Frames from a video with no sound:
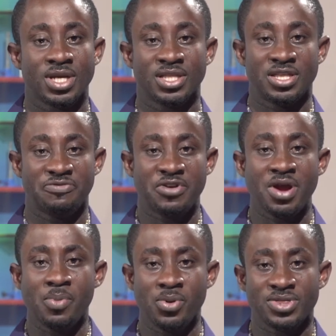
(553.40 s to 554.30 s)
The
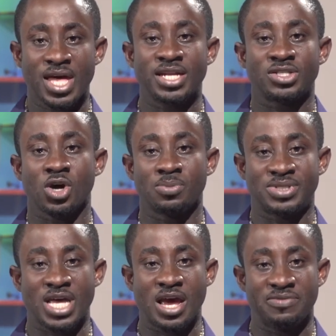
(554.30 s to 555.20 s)
variable that is
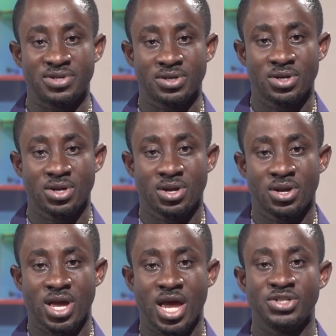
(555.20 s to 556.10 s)
observed
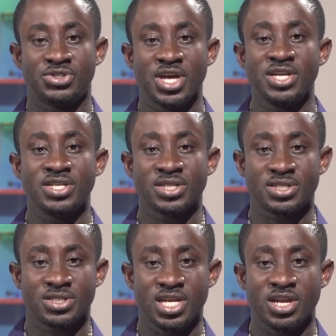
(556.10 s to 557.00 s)
and
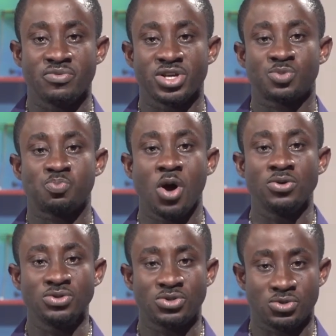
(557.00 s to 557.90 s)
changes in
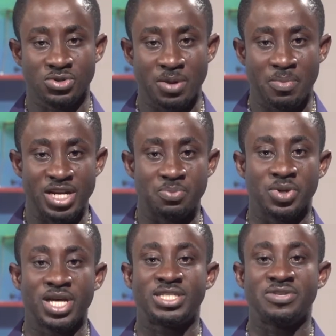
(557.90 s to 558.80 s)
response to the
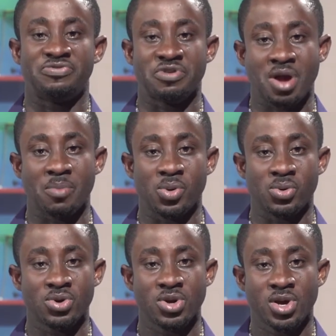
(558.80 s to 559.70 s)
manipulative
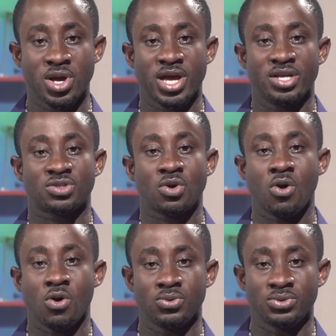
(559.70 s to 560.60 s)
variable is
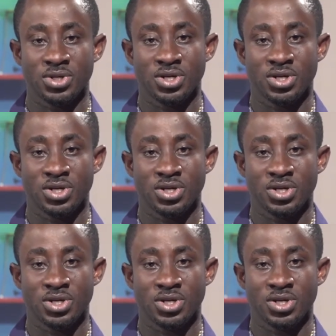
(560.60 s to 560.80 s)
called